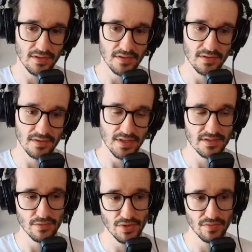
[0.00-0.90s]

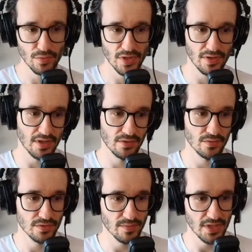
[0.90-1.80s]
As a reviewer, I
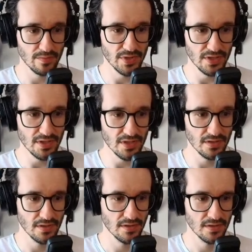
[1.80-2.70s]
use maybe
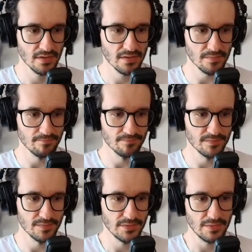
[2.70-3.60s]

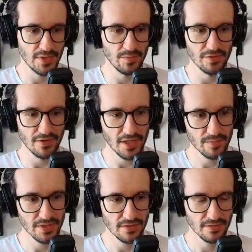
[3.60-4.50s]

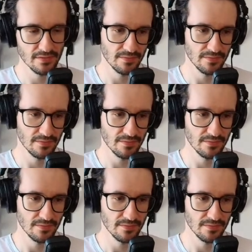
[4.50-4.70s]
Fable,